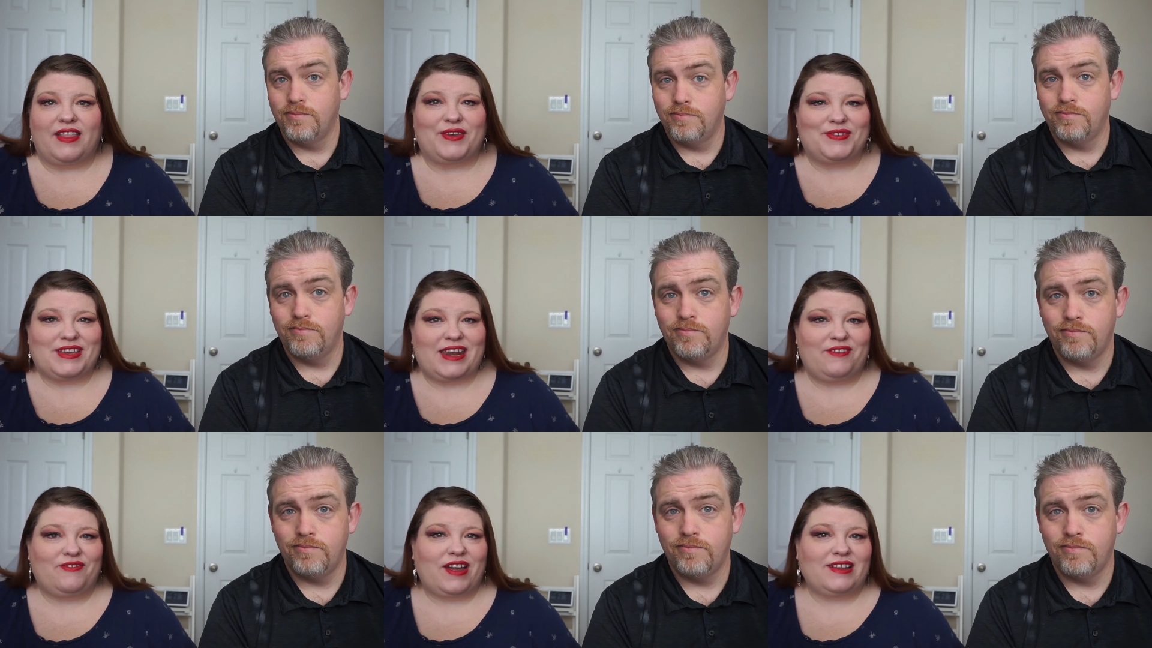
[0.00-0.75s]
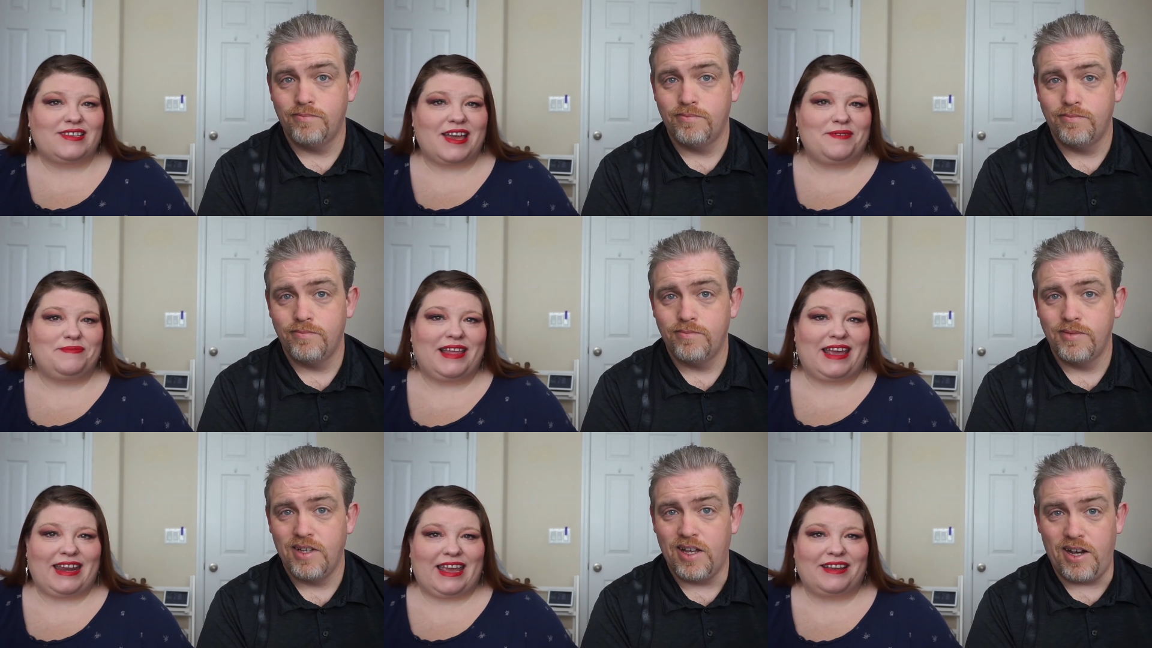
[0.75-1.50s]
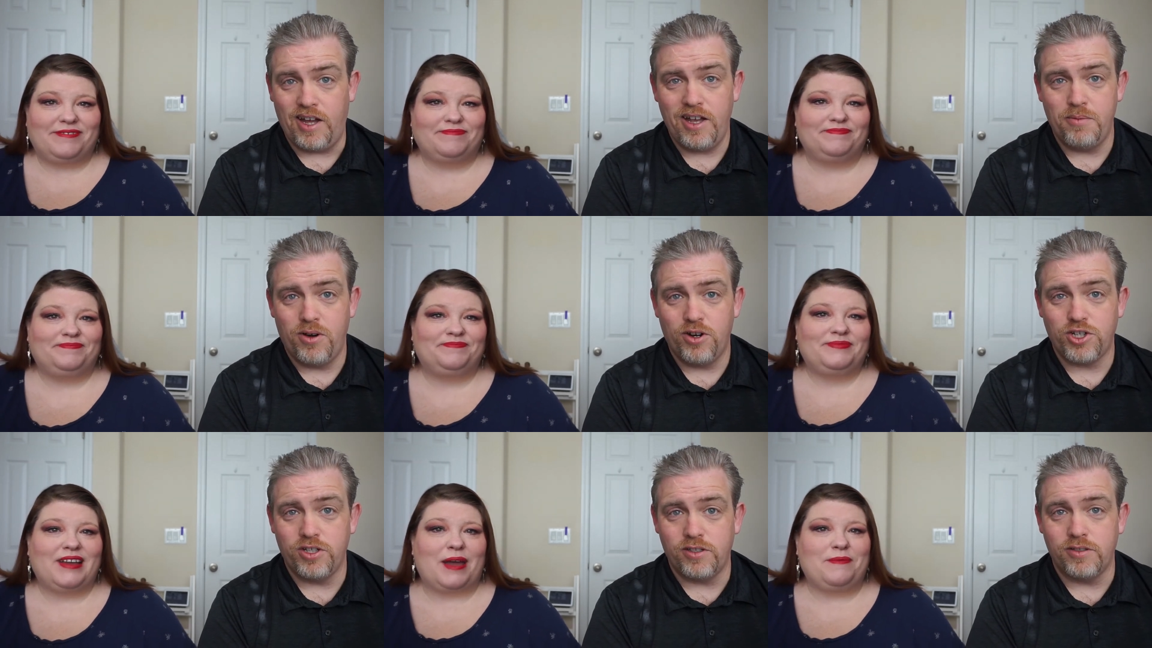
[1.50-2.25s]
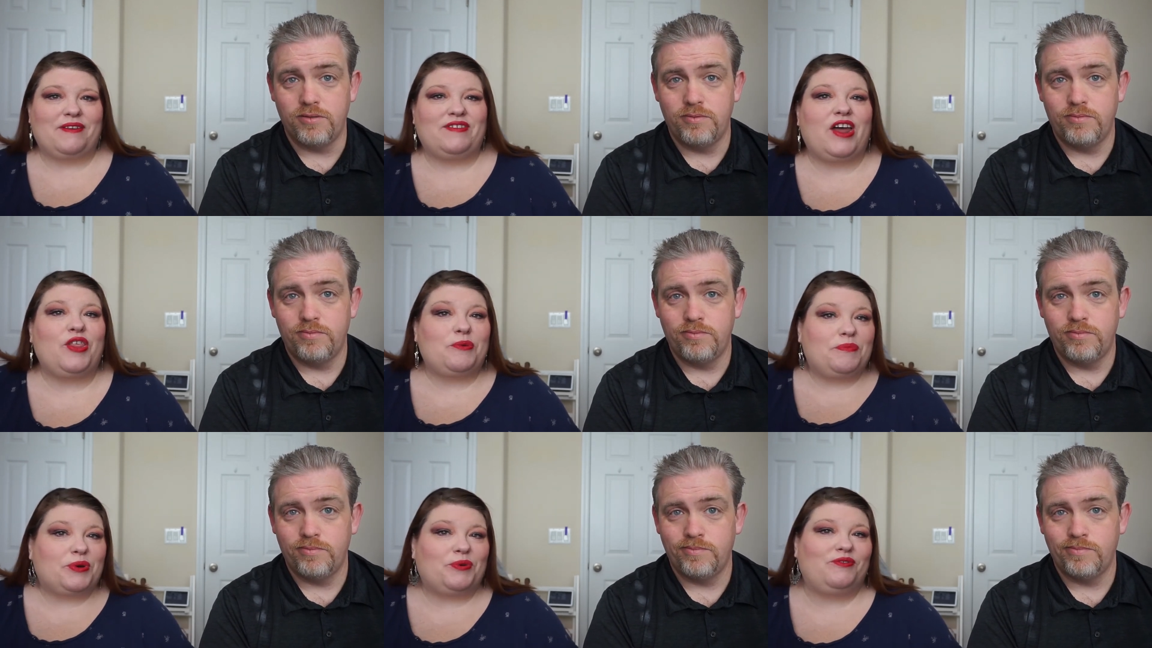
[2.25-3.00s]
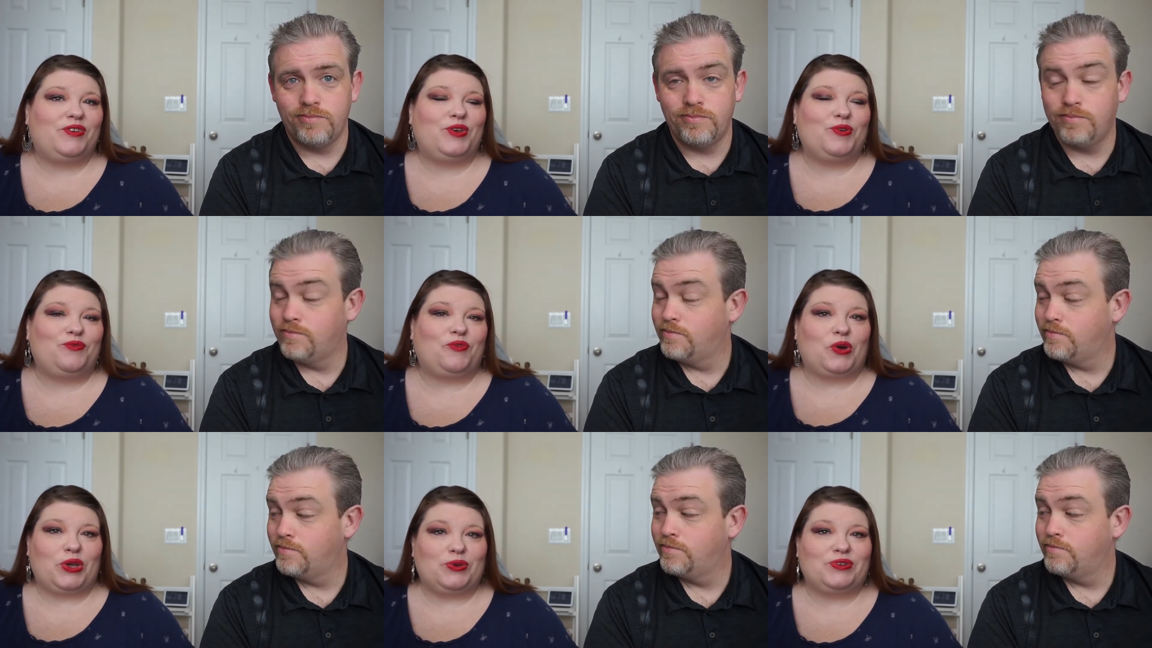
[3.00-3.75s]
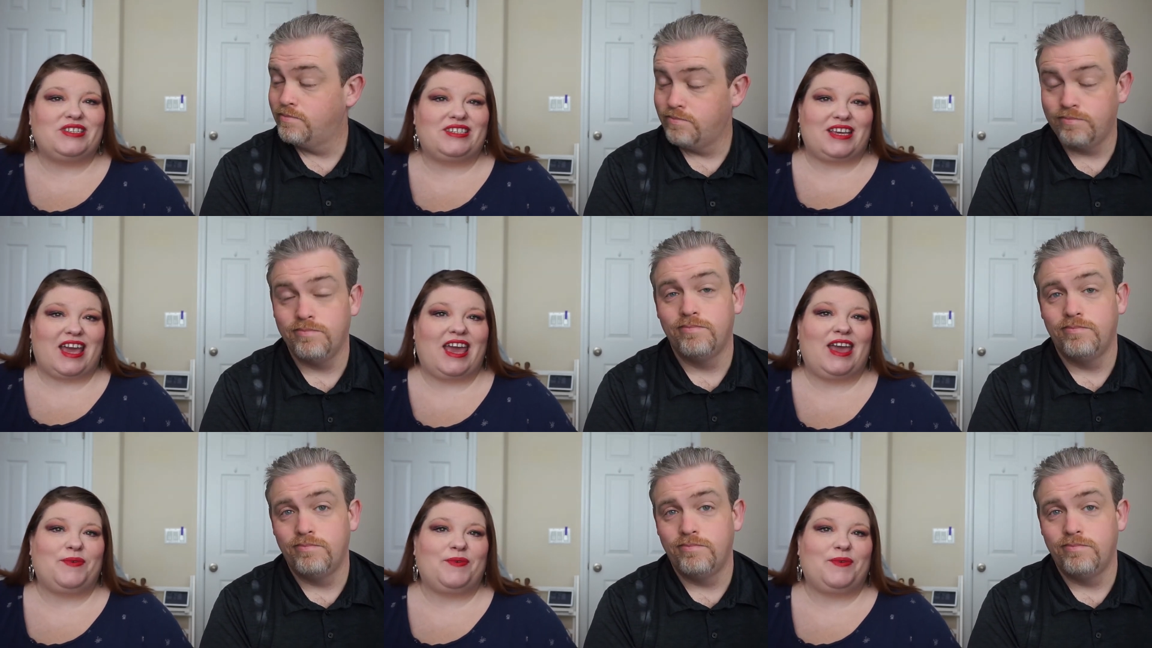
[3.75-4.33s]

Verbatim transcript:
Speaker 1: Hello, Zany friends. I am Laney. And I am Marshall. And we have another book review for you today.